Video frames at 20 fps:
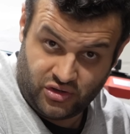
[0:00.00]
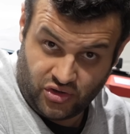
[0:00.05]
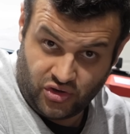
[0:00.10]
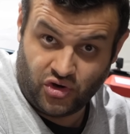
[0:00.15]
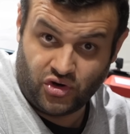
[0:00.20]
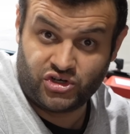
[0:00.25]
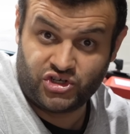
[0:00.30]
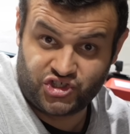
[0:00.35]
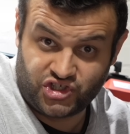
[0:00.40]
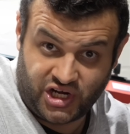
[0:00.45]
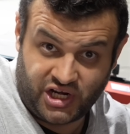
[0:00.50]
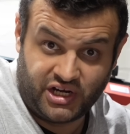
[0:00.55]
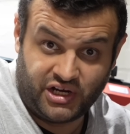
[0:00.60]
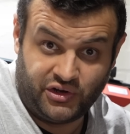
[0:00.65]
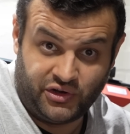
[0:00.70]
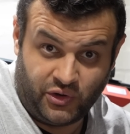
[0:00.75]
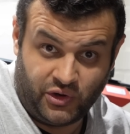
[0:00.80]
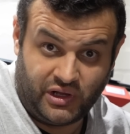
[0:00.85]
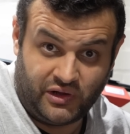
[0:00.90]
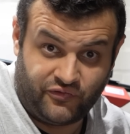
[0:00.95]
or draining the
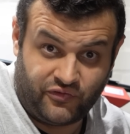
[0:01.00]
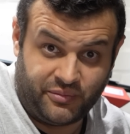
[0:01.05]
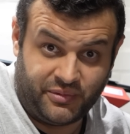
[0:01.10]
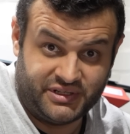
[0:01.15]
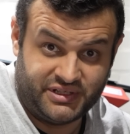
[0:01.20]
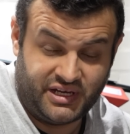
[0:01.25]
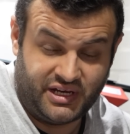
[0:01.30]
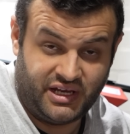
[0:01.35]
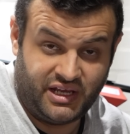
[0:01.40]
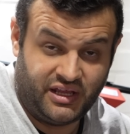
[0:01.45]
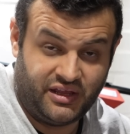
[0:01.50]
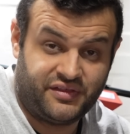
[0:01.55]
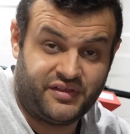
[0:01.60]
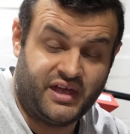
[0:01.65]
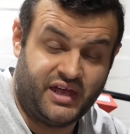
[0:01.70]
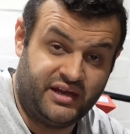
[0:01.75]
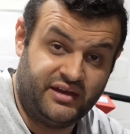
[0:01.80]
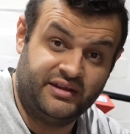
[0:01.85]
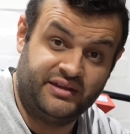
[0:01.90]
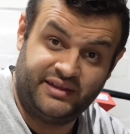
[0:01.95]
oil from underneath,
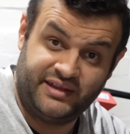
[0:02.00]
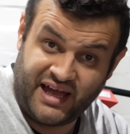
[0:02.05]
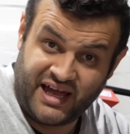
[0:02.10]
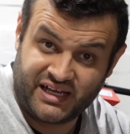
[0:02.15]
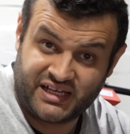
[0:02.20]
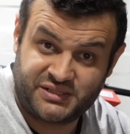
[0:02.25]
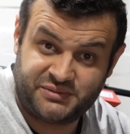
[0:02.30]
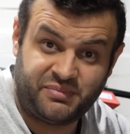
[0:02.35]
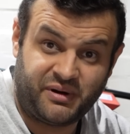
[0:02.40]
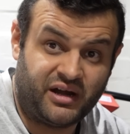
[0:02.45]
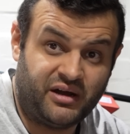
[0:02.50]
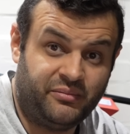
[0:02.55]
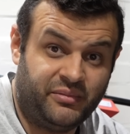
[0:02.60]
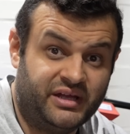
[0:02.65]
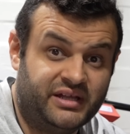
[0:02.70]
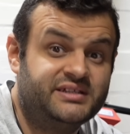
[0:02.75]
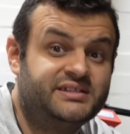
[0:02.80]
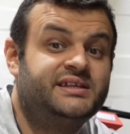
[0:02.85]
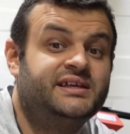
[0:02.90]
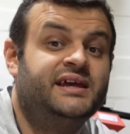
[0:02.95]
and that
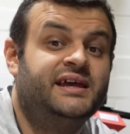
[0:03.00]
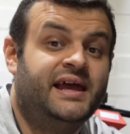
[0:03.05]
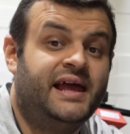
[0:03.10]
experiment